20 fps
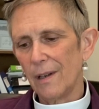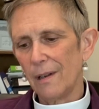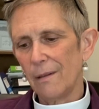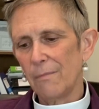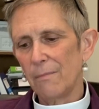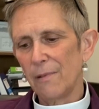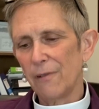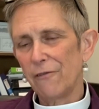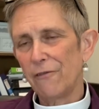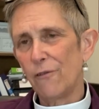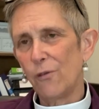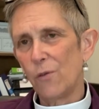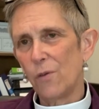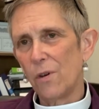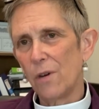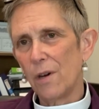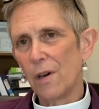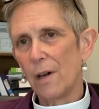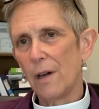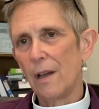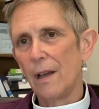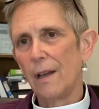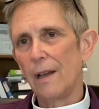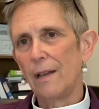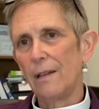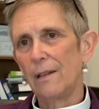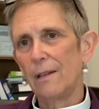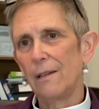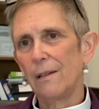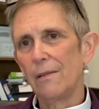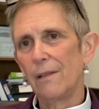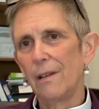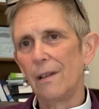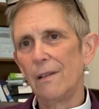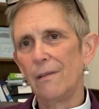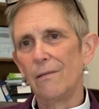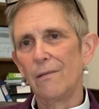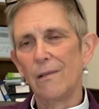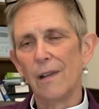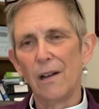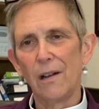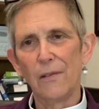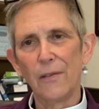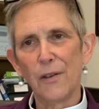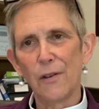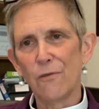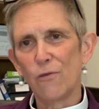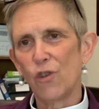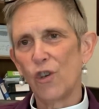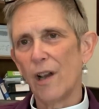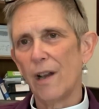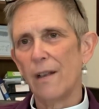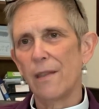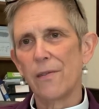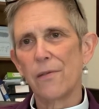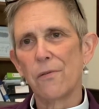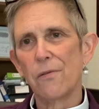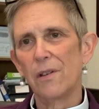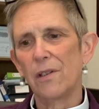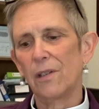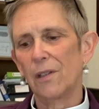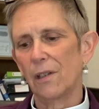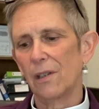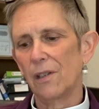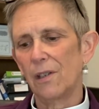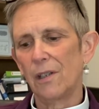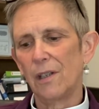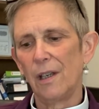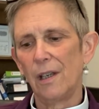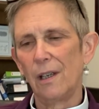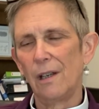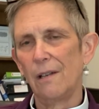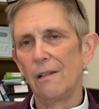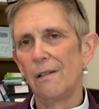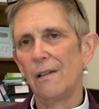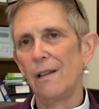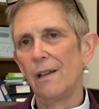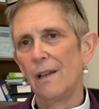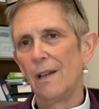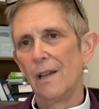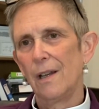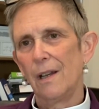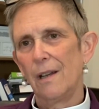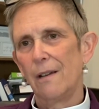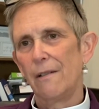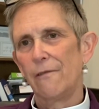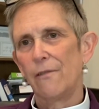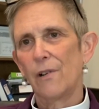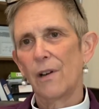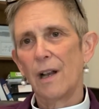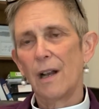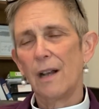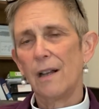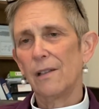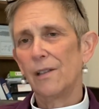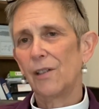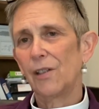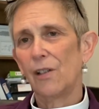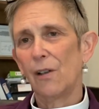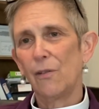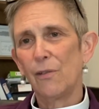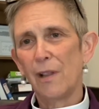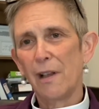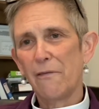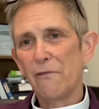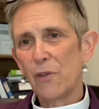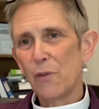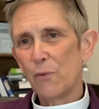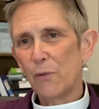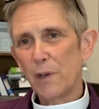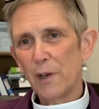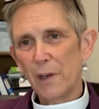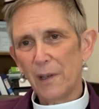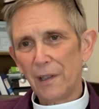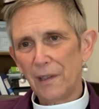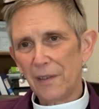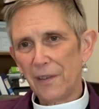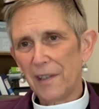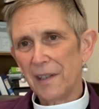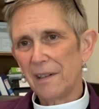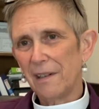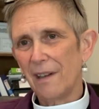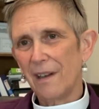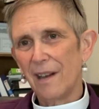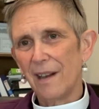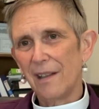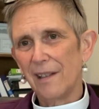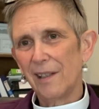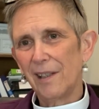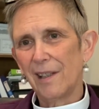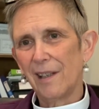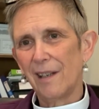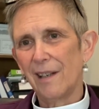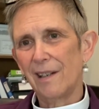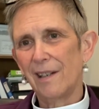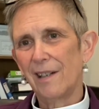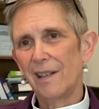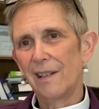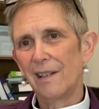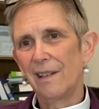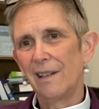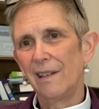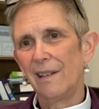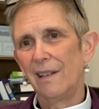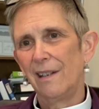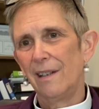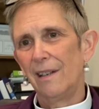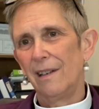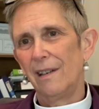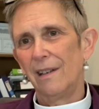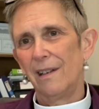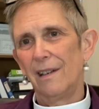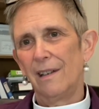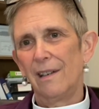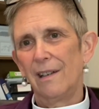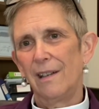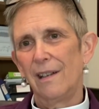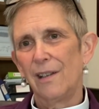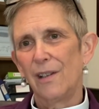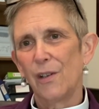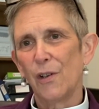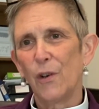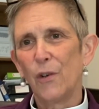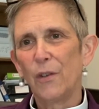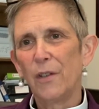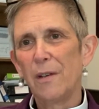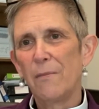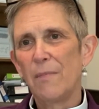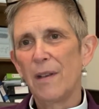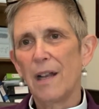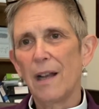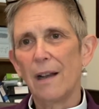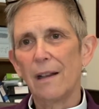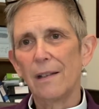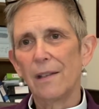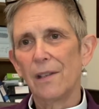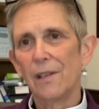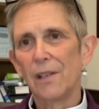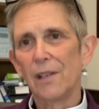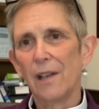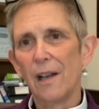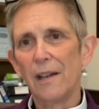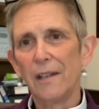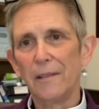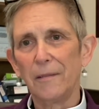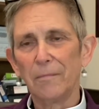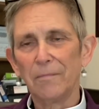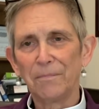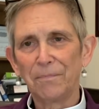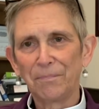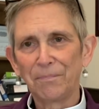before, and you all know John 3:16, for God so loved the world that God sent his only begotten Son.